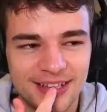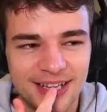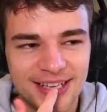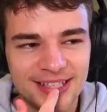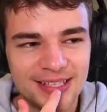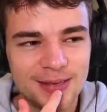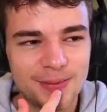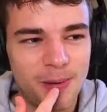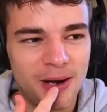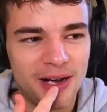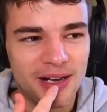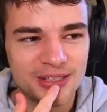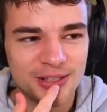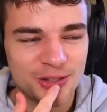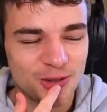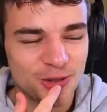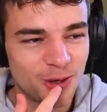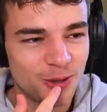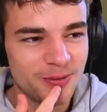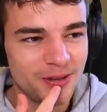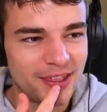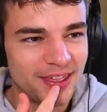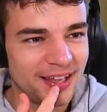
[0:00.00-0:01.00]
That's a past
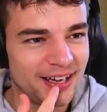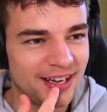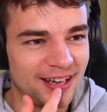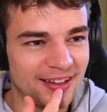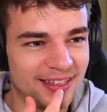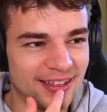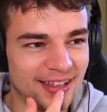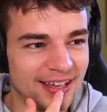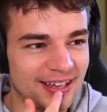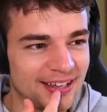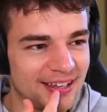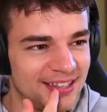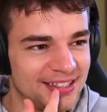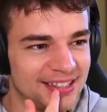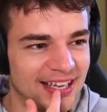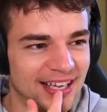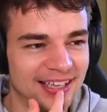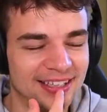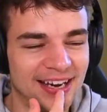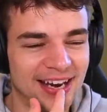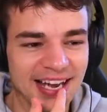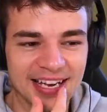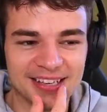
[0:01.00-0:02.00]
trauma thing, I think. He's
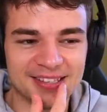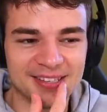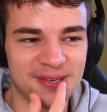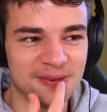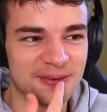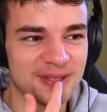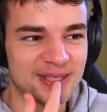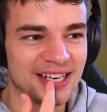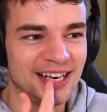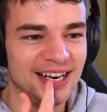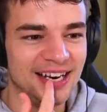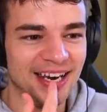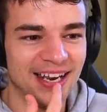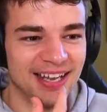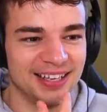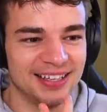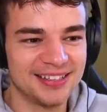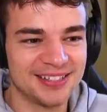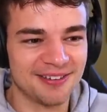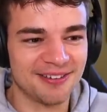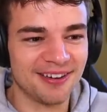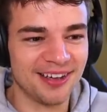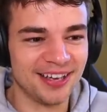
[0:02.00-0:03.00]
had an ex who was clearly
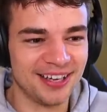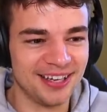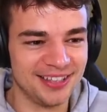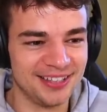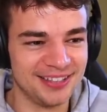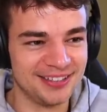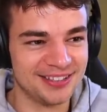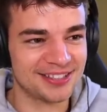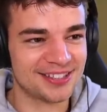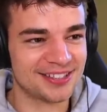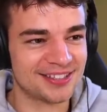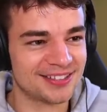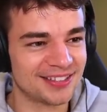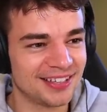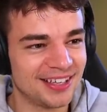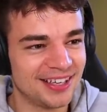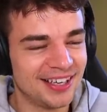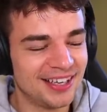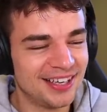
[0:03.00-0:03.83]
into it, and he just...